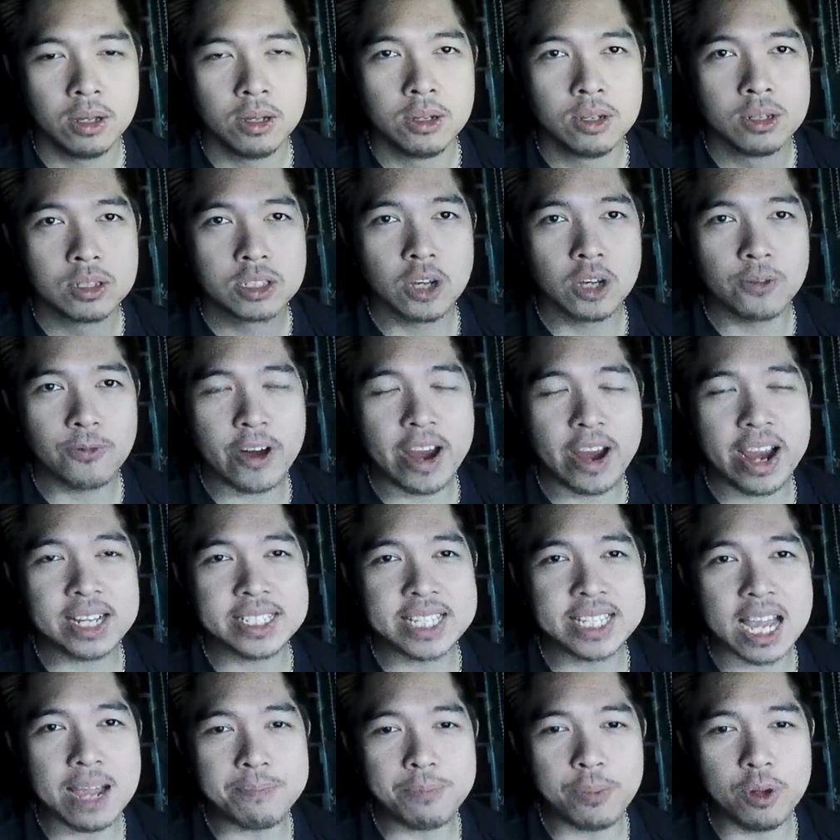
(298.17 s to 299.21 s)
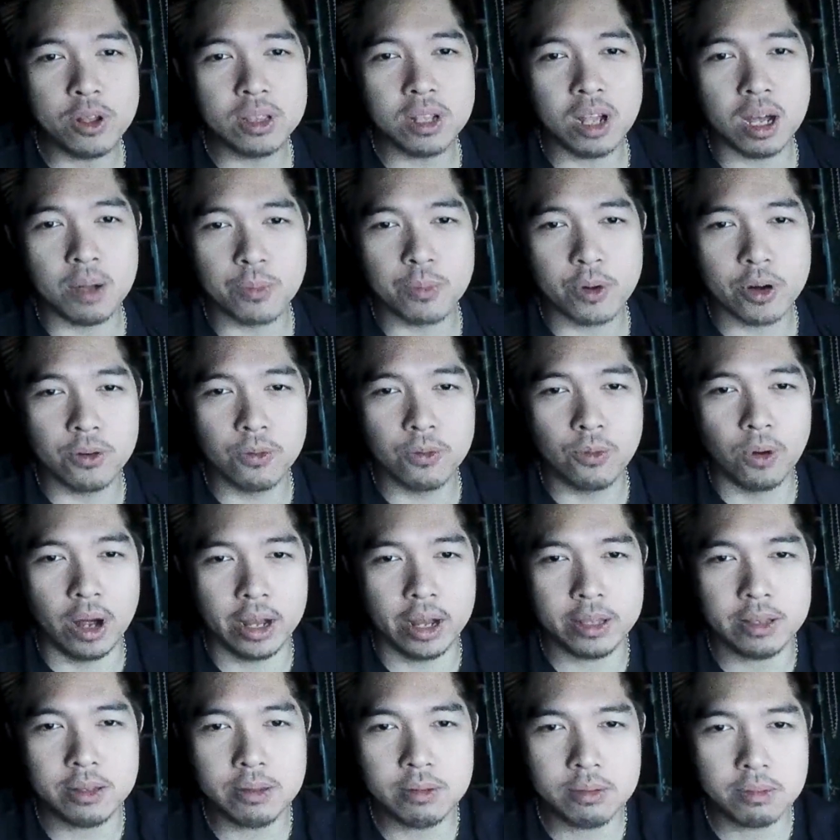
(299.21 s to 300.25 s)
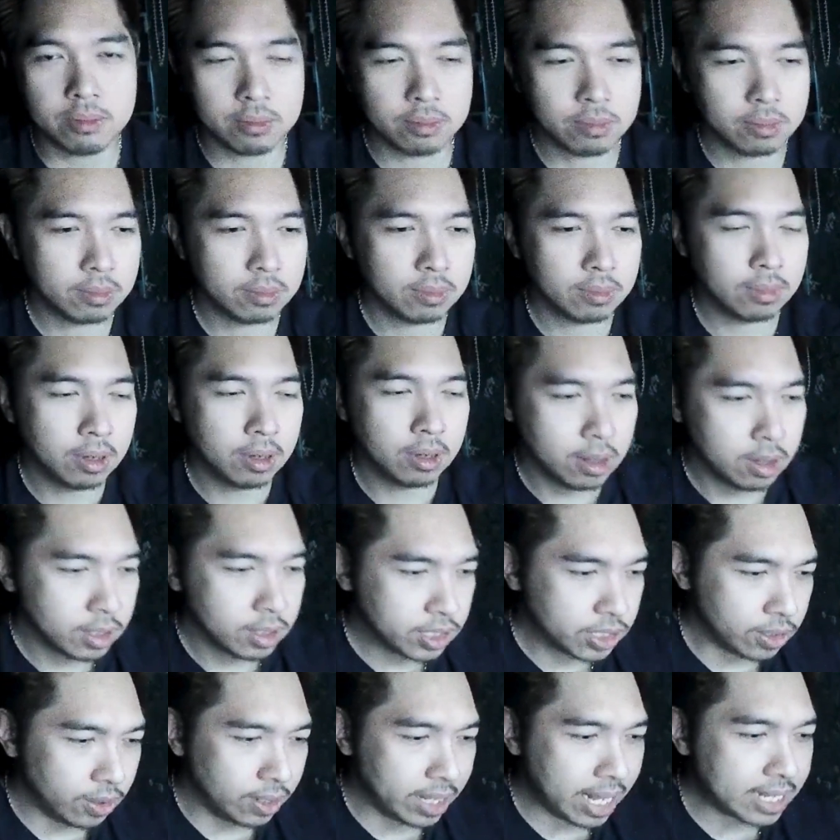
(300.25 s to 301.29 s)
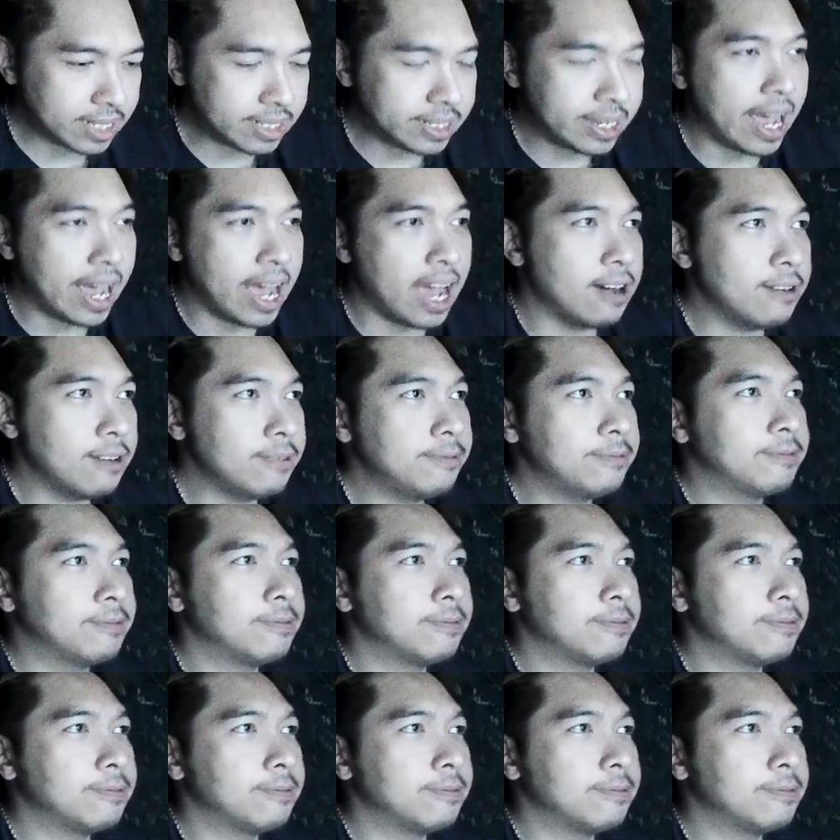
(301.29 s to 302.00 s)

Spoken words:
So for example number 1, so let's have